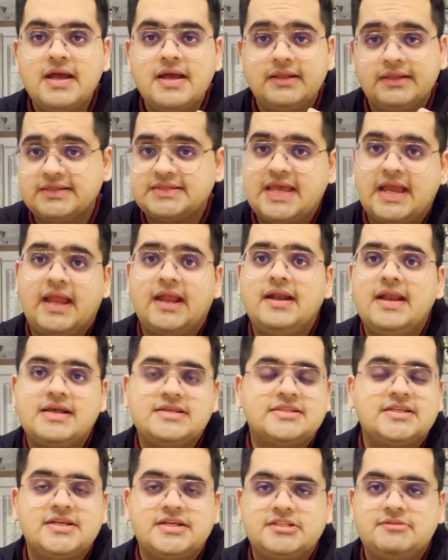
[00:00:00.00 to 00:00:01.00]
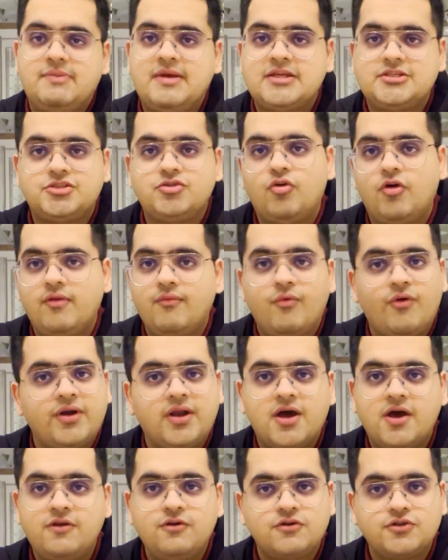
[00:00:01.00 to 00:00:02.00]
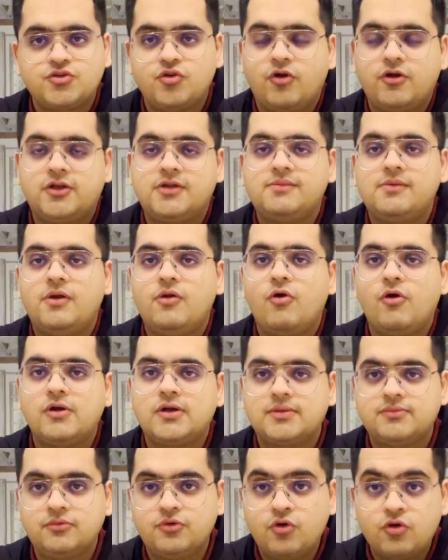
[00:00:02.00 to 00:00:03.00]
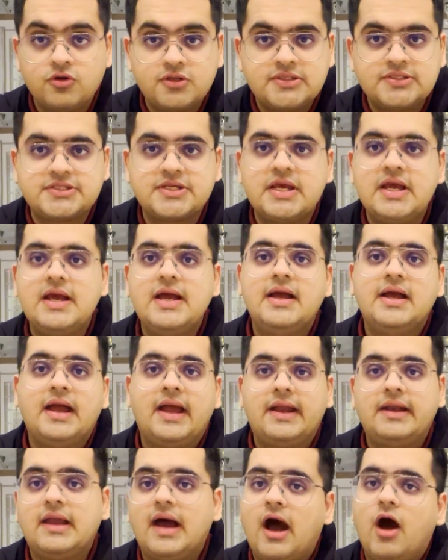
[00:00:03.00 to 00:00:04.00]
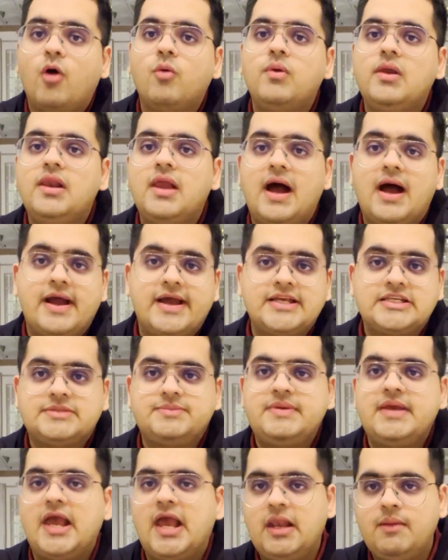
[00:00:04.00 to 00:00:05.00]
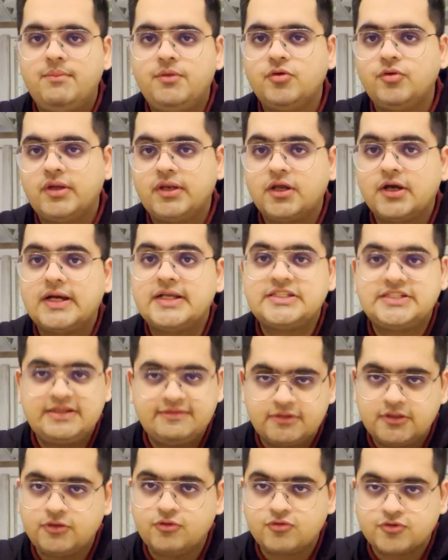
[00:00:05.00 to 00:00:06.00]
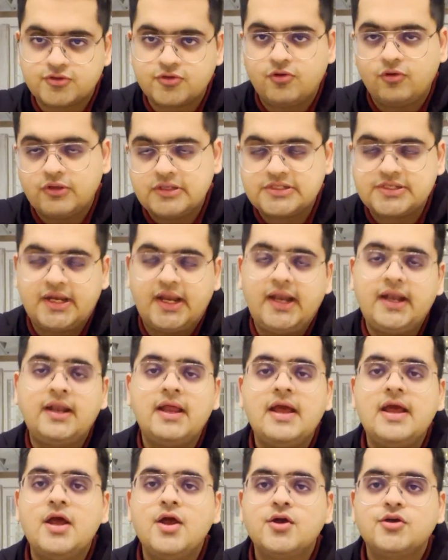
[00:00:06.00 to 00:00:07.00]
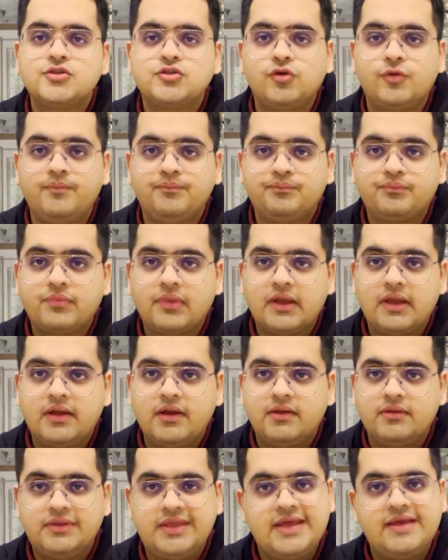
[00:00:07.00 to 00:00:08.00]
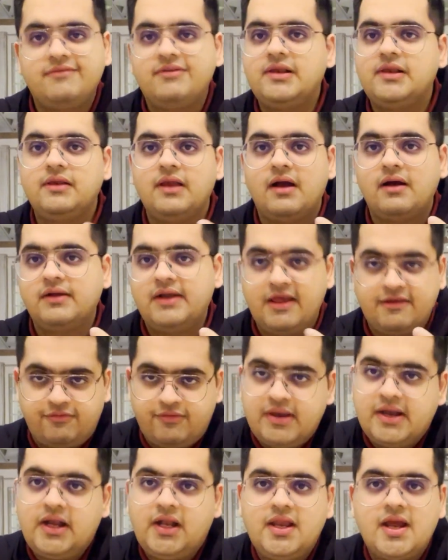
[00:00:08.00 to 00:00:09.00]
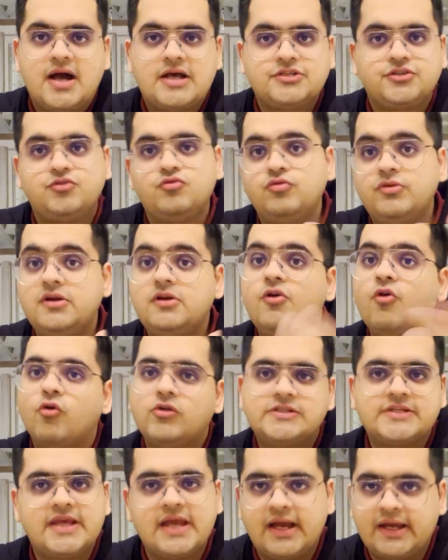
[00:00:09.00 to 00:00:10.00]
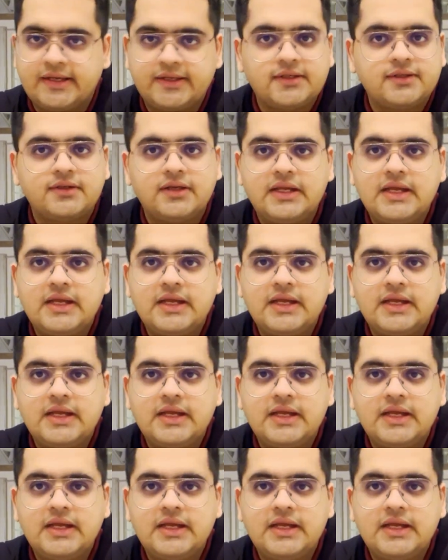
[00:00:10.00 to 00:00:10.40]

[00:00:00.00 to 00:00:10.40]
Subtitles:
The second essay is based on what are your short-term and long-term goals and how will ISB help you in achieving those goals, right? So they will definitely ask you ki goals kya hai.